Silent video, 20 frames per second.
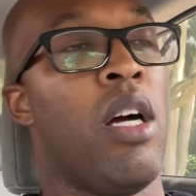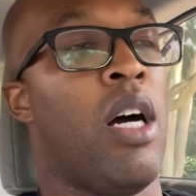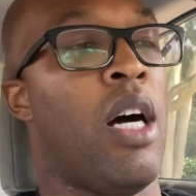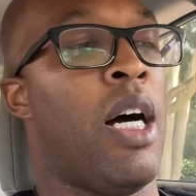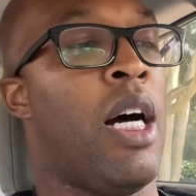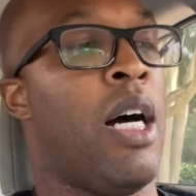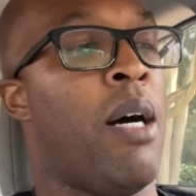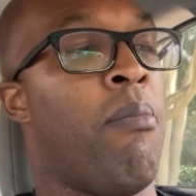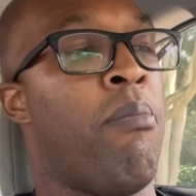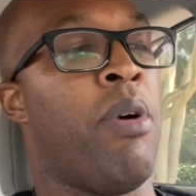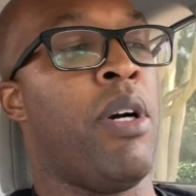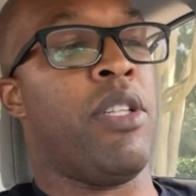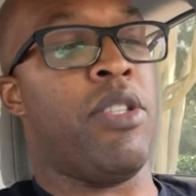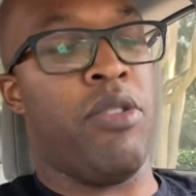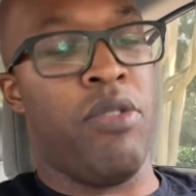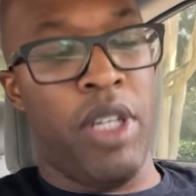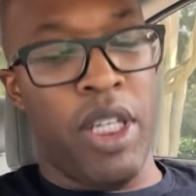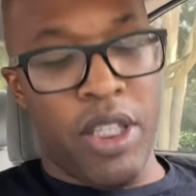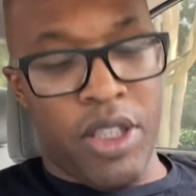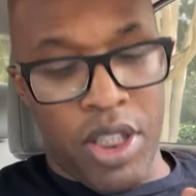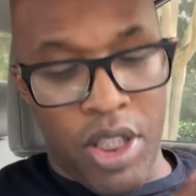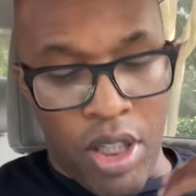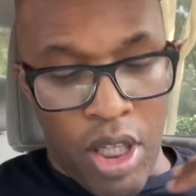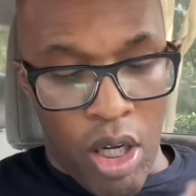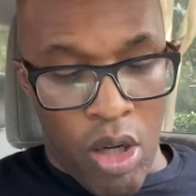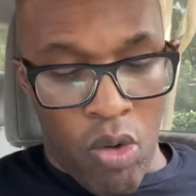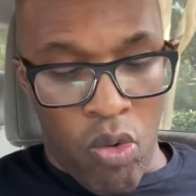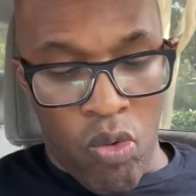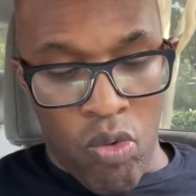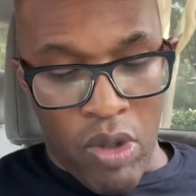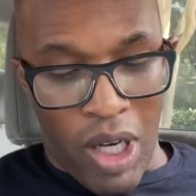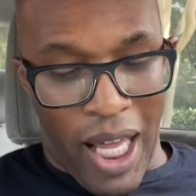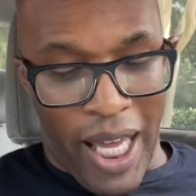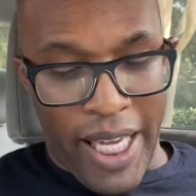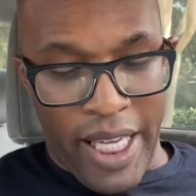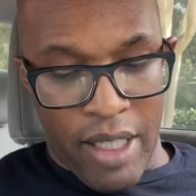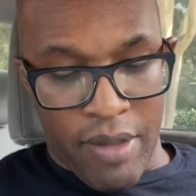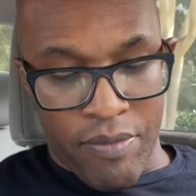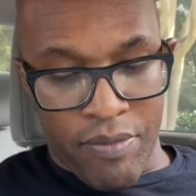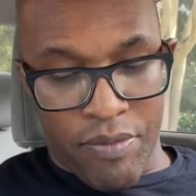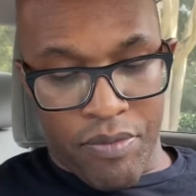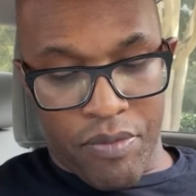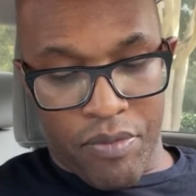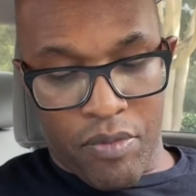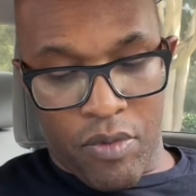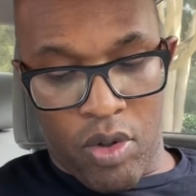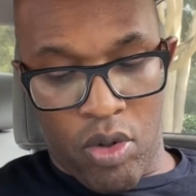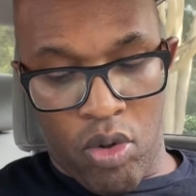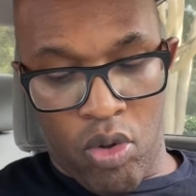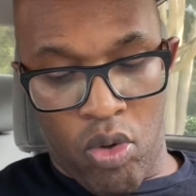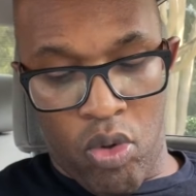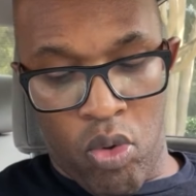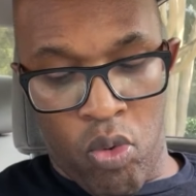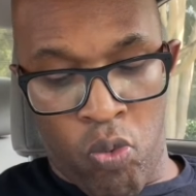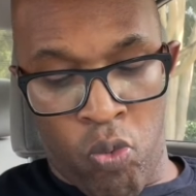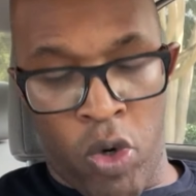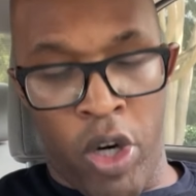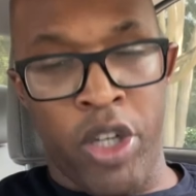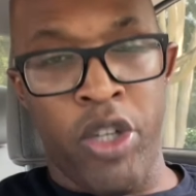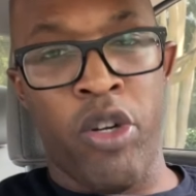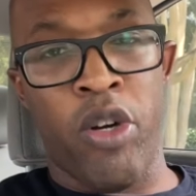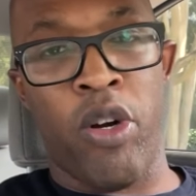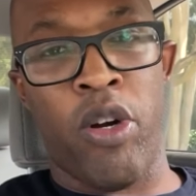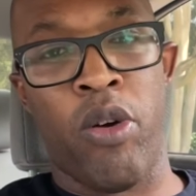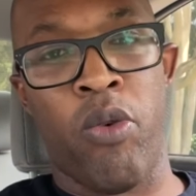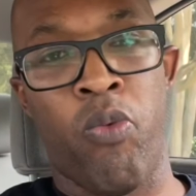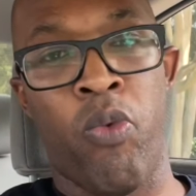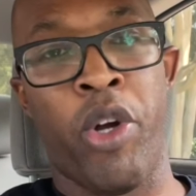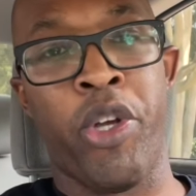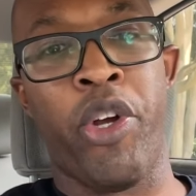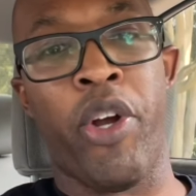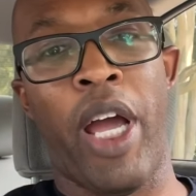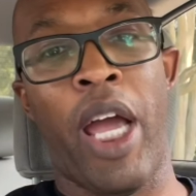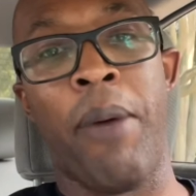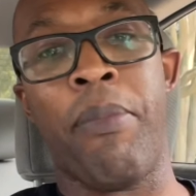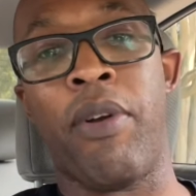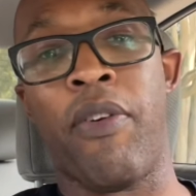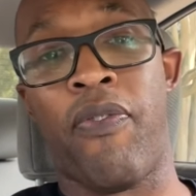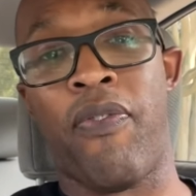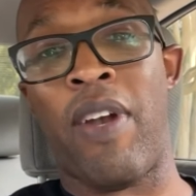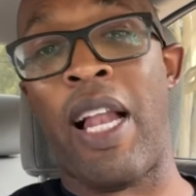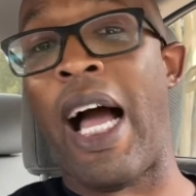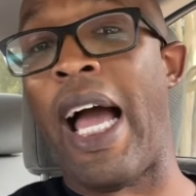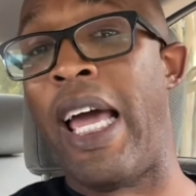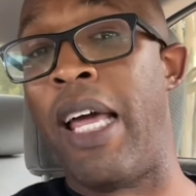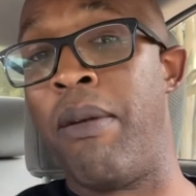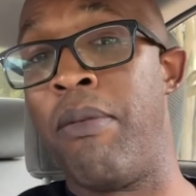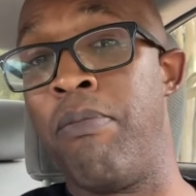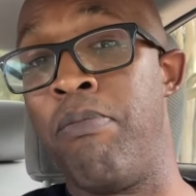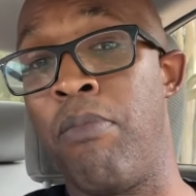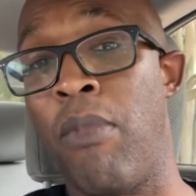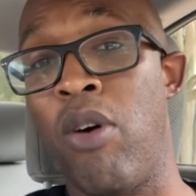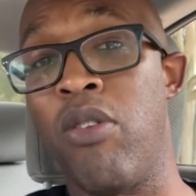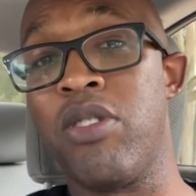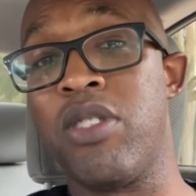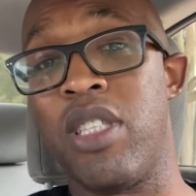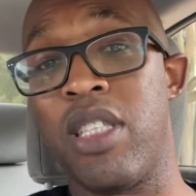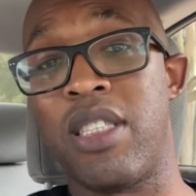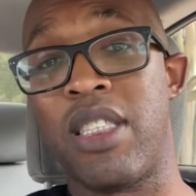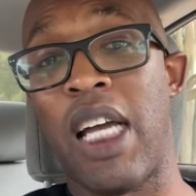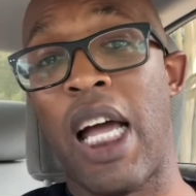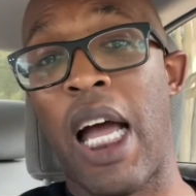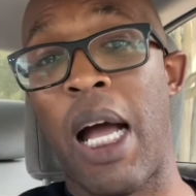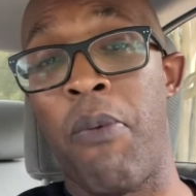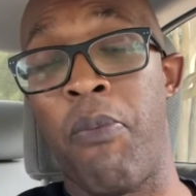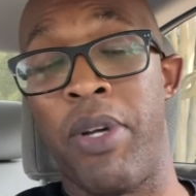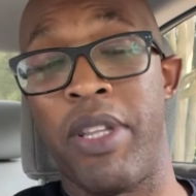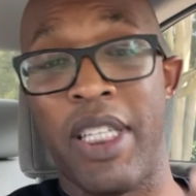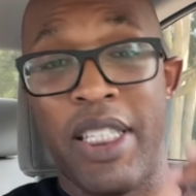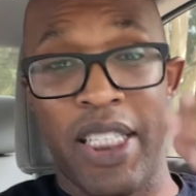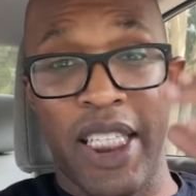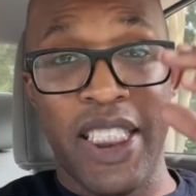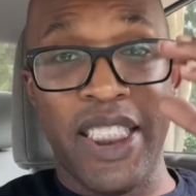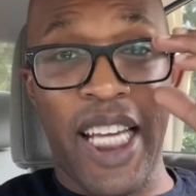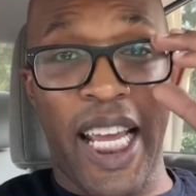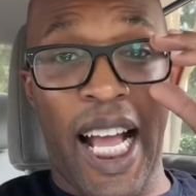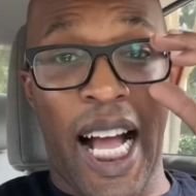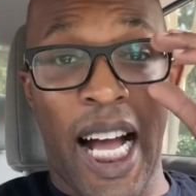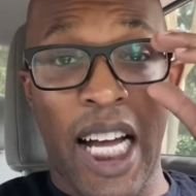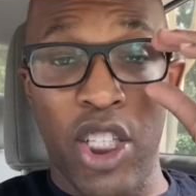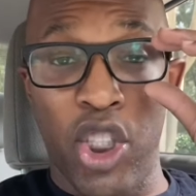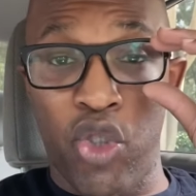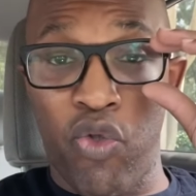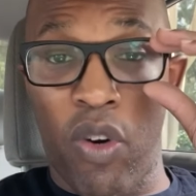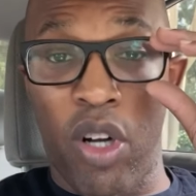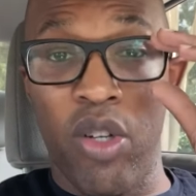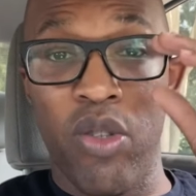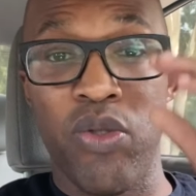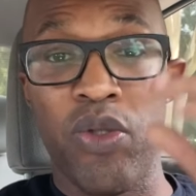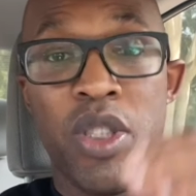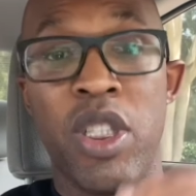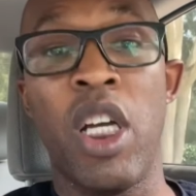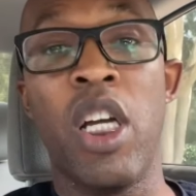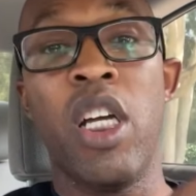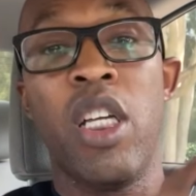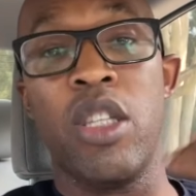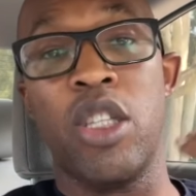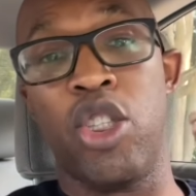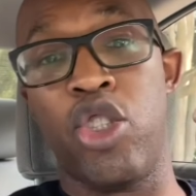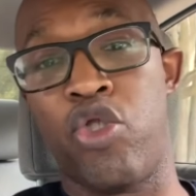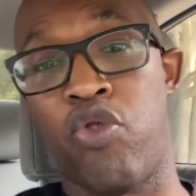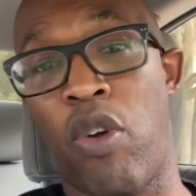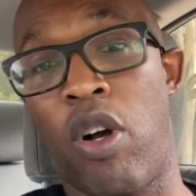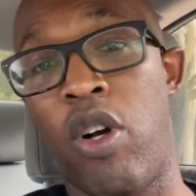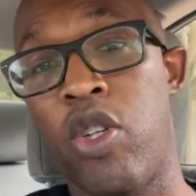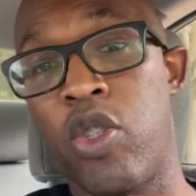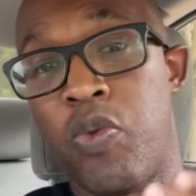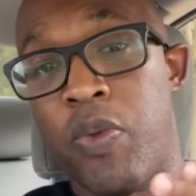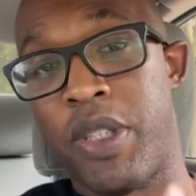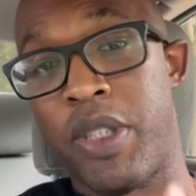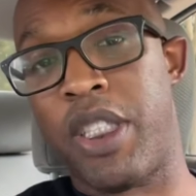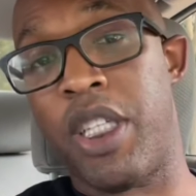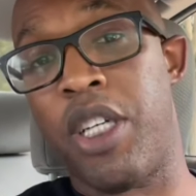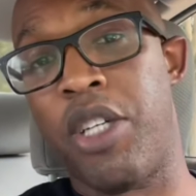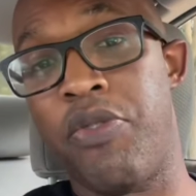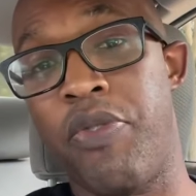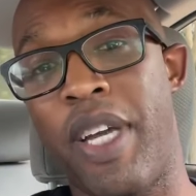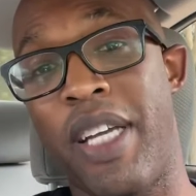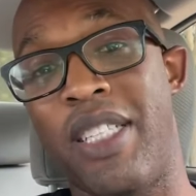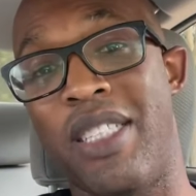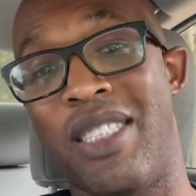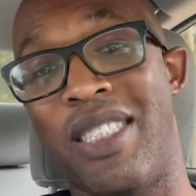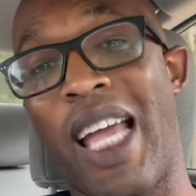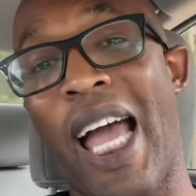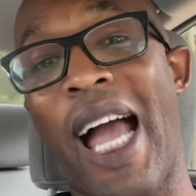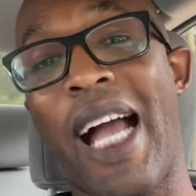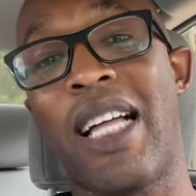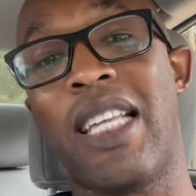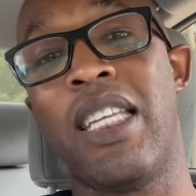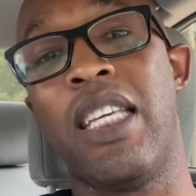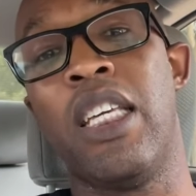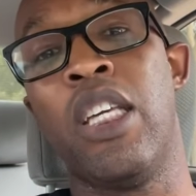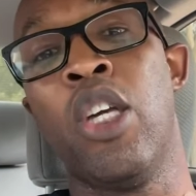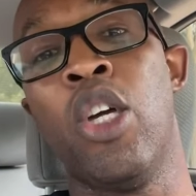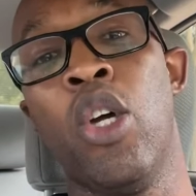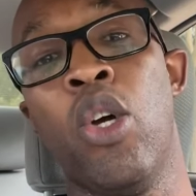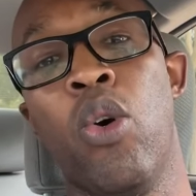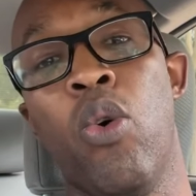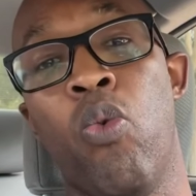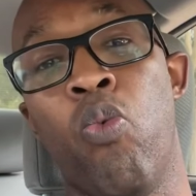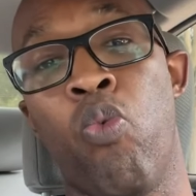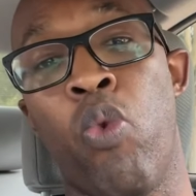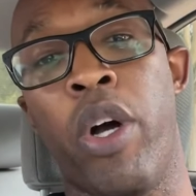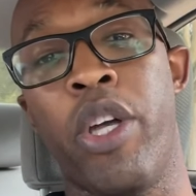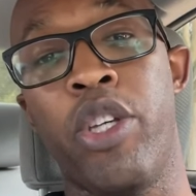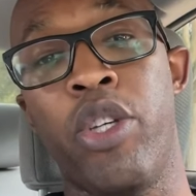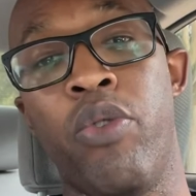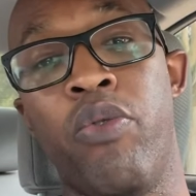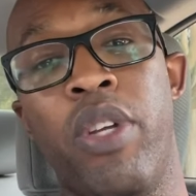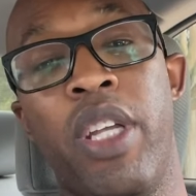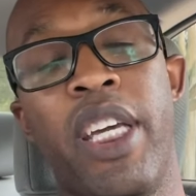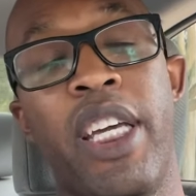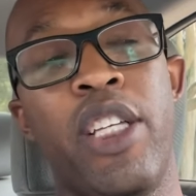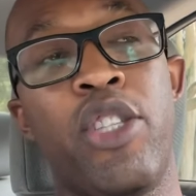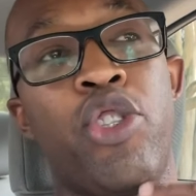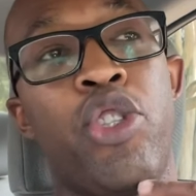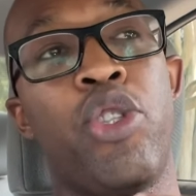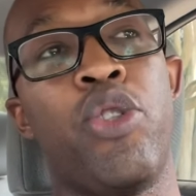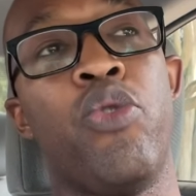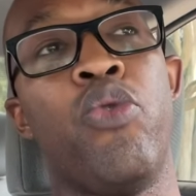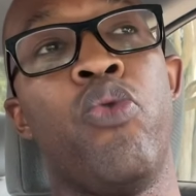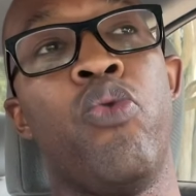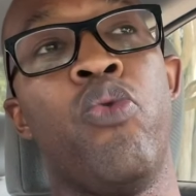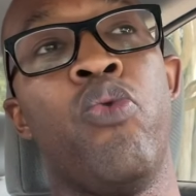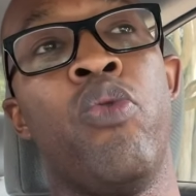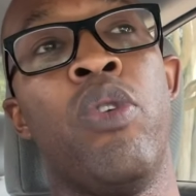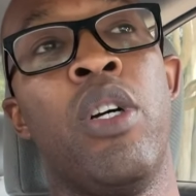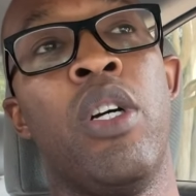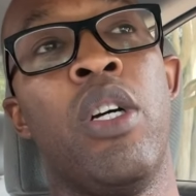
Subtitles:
But you need to know where you're able to fly. And most of the time with the DJI drones, the drones will tell you exactly what you need to